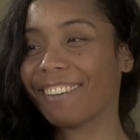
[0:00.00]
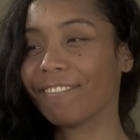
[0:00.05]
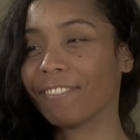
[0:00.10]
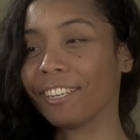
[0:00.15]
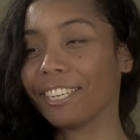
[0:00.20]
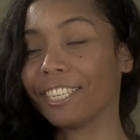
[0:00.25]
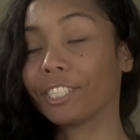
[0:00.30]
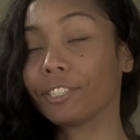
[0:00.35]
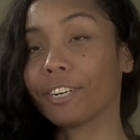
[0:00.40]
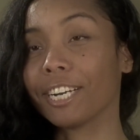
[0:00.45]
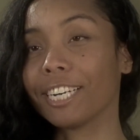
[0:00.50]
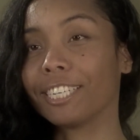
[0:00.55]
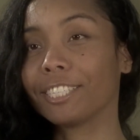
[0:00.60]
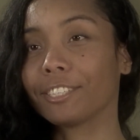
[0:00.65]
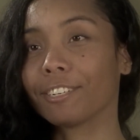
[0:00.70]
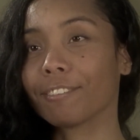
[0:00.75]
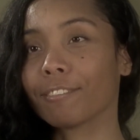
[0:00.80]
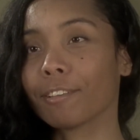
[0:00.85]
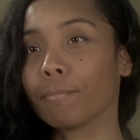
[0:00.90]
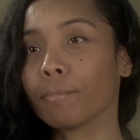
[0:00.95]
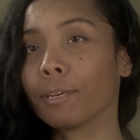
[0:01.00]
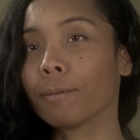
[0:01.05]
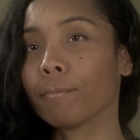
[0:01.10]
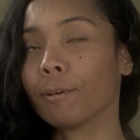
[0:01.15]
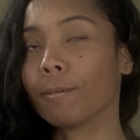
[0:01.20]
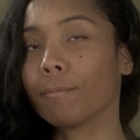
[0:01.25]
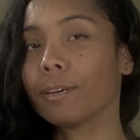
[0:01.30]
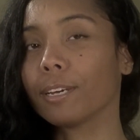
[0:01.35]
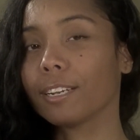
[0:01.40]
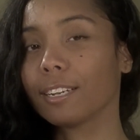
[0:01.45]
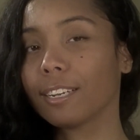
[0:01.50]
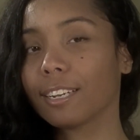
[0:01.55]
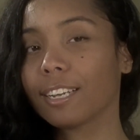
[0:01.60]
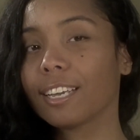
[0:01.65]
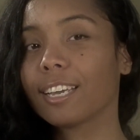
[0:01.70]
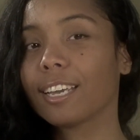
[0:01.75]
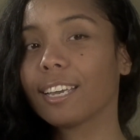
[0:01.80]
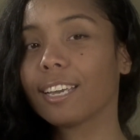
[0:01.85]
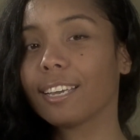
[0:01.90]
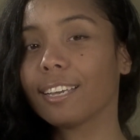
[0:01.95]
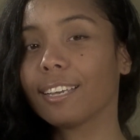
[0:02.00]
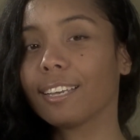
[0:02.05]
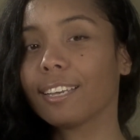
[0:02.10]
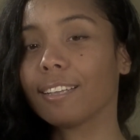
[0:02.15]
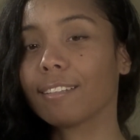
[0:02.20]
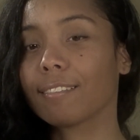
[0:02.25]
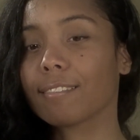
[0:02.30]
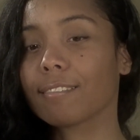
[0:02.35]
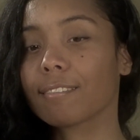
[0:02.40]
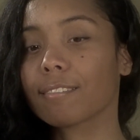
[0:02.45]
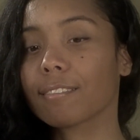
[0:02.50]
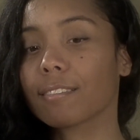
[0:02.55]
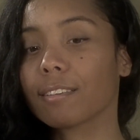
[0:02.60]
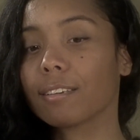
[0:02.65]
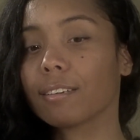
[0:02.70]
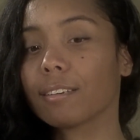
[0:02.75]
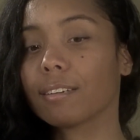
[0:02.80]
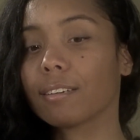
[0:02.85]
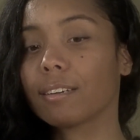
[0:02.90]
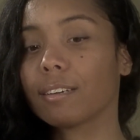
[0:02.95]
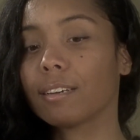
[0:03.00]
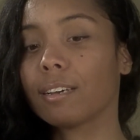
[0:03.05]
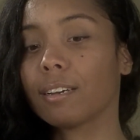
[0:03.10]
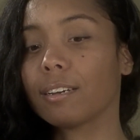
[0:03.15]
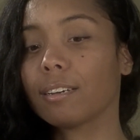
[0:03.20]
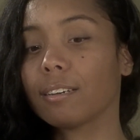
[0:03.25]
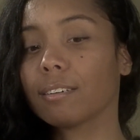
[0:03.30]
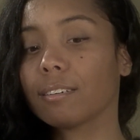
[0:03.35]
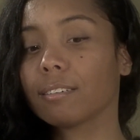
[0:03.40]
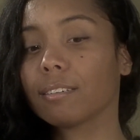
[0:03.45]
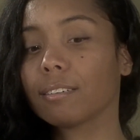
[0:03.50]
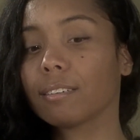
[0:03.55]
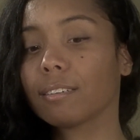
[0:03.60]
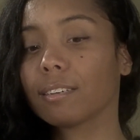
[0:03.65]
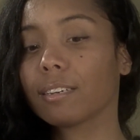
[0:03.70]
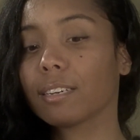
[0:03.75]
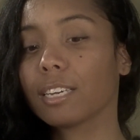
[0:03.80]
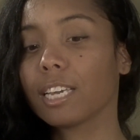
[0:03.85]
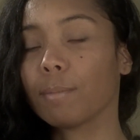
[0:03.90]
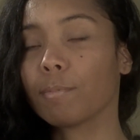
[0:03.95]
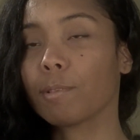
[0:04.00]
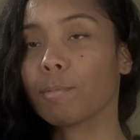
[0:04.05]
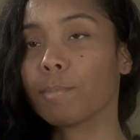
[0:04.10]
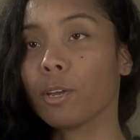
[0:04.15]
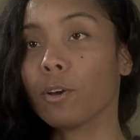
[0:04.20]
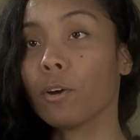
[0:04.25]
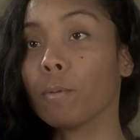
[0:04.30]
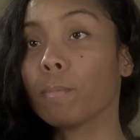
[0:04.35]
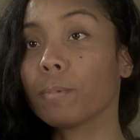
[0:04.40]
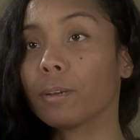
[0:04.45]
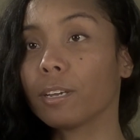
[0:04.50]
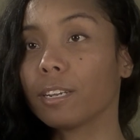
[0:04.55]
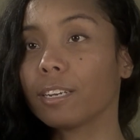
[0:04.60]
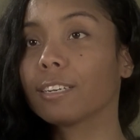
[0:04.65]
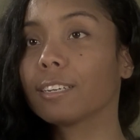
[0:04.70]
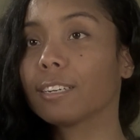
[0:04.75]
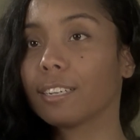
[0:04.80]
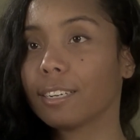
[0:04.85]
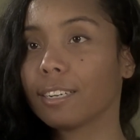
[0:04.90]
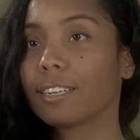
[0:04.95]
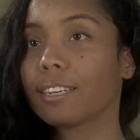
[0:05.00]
really strange to some people, but it's keeps me open.